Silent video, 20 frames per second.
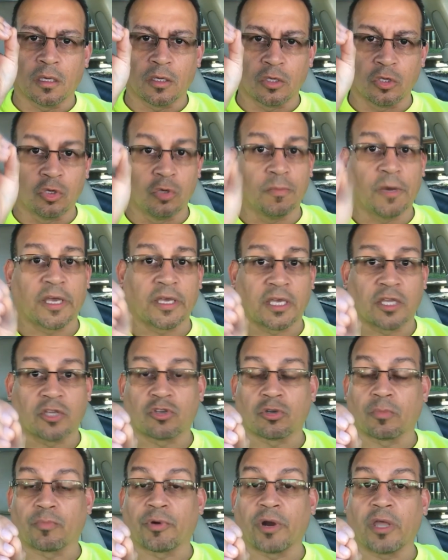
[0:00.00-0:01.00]
you might get
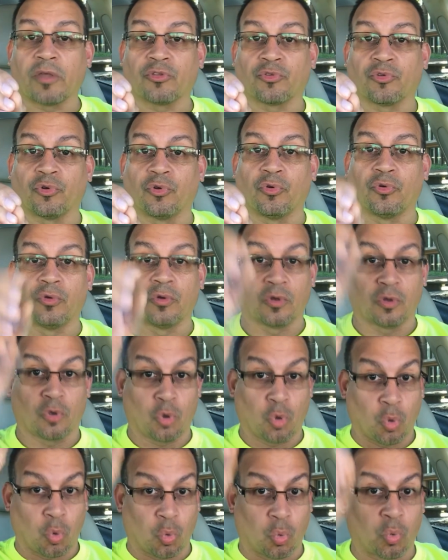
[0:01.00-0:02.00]
your breakthrough
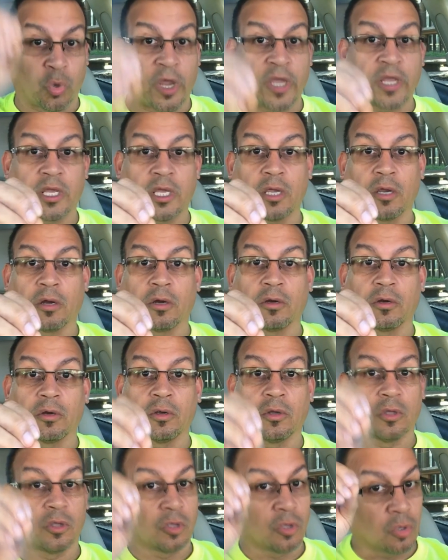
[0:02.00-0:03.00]
right here,
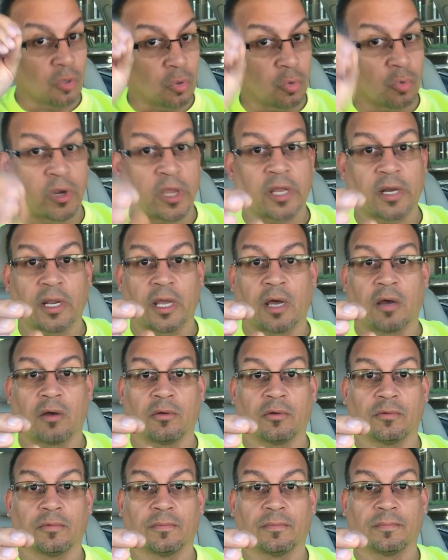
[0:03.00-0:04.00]
right now.
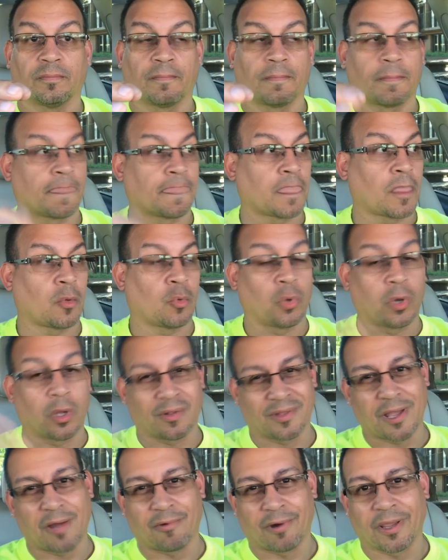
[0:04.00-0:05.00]
Well,
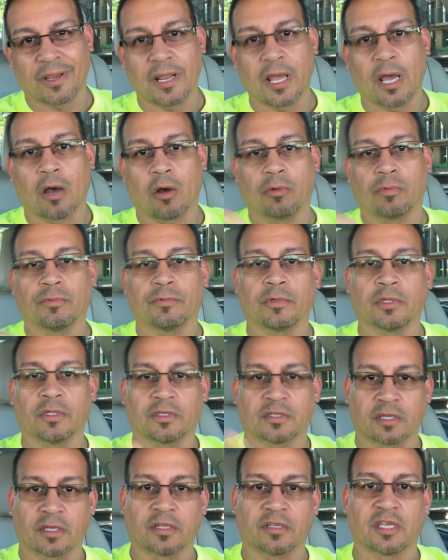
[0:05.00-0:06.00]
not right now.
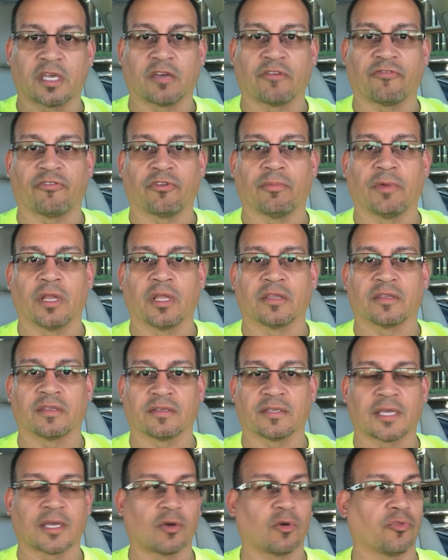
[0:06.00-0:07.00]
It's going to take a few minutes
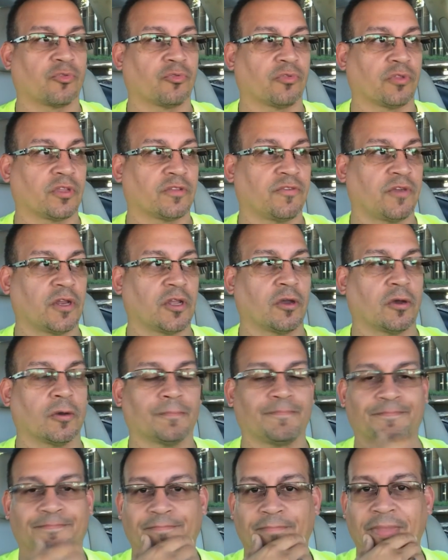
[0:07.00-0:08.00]
as I go through this video.
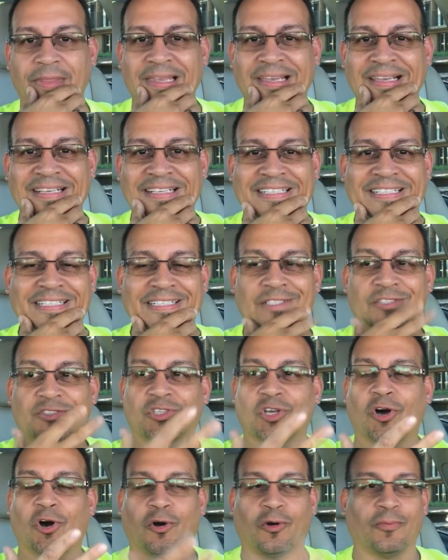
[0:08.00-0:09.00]

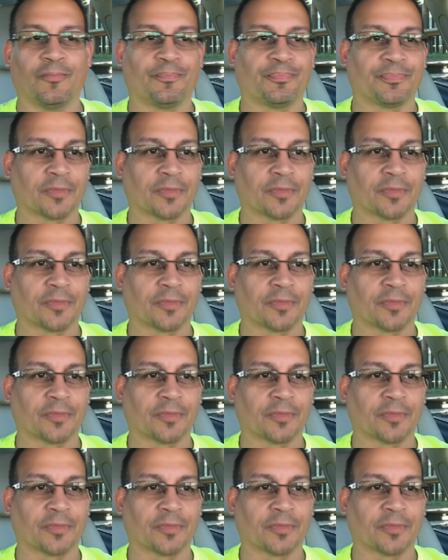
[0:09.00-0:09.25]
So